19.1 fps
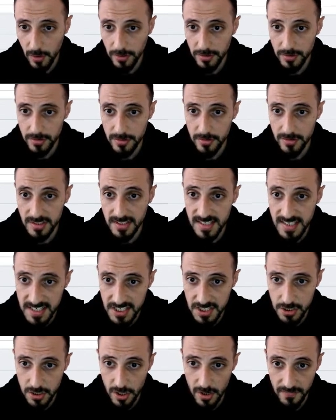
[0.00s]
to this
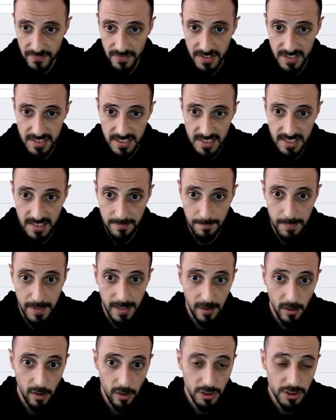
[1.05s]
surface. It
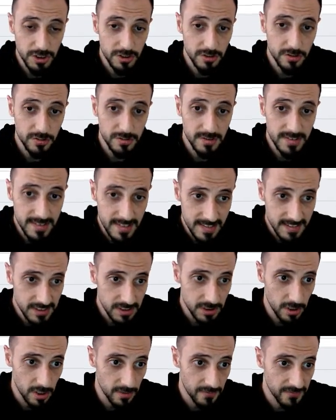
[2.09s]
belongs to this
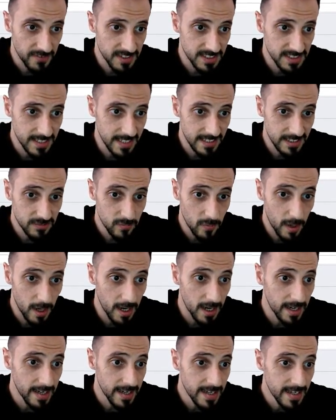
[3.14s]
surface. That's
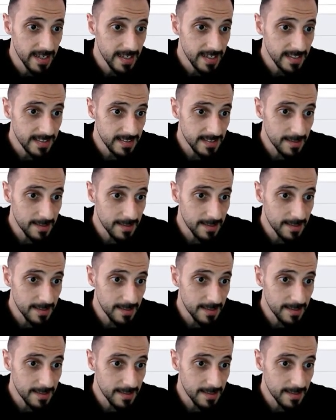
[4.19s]
why the